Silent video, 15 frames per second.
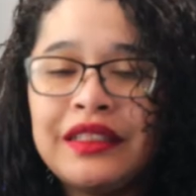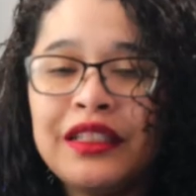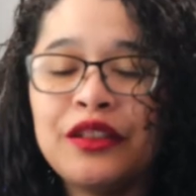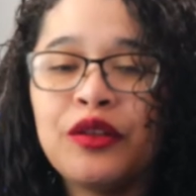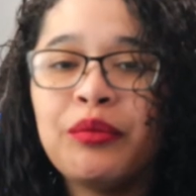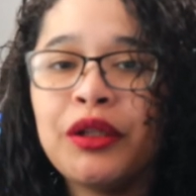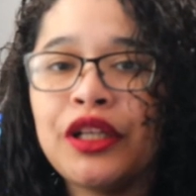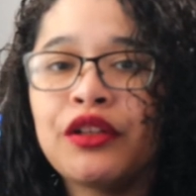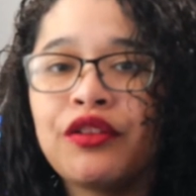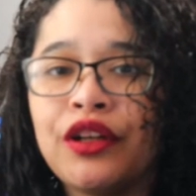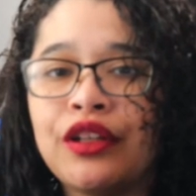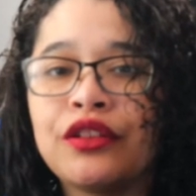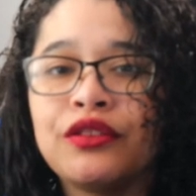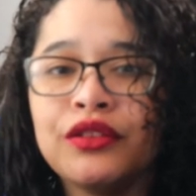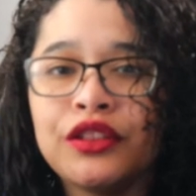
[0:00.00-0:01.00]
Xenoblade
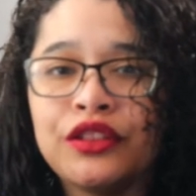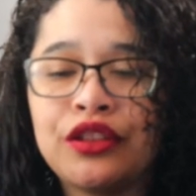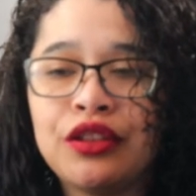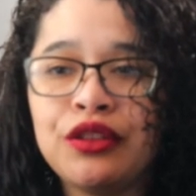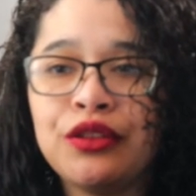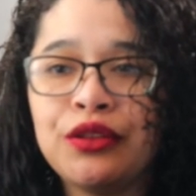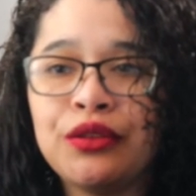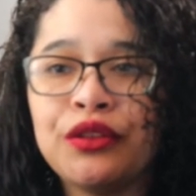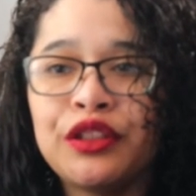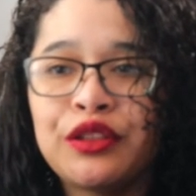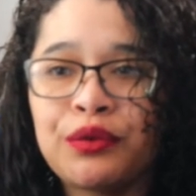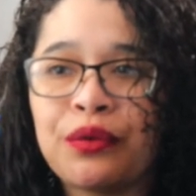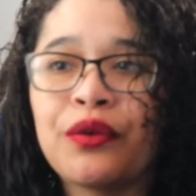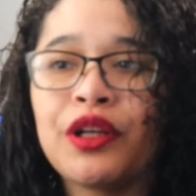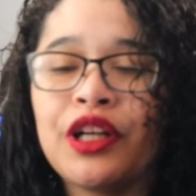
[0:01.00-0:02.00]
Chronicles 2
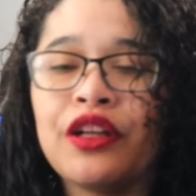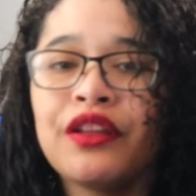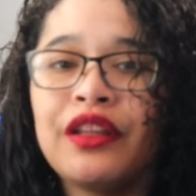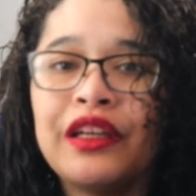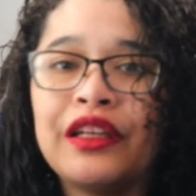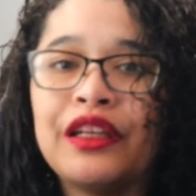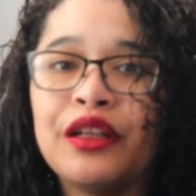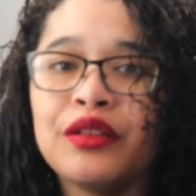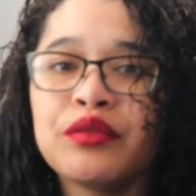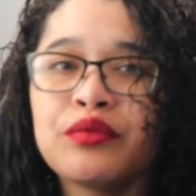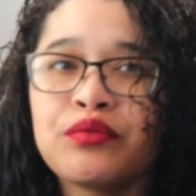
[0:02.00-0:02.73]
is where they get